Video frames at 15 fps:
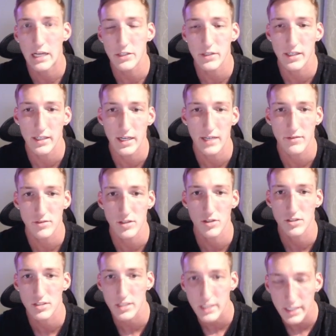can kind of start
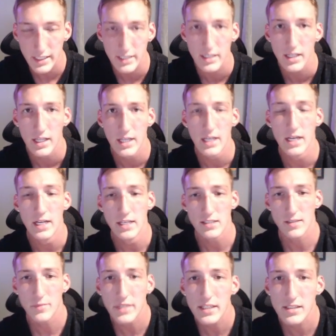seeing
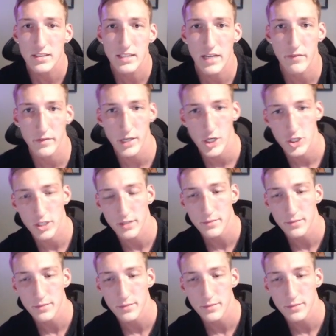some decent definition.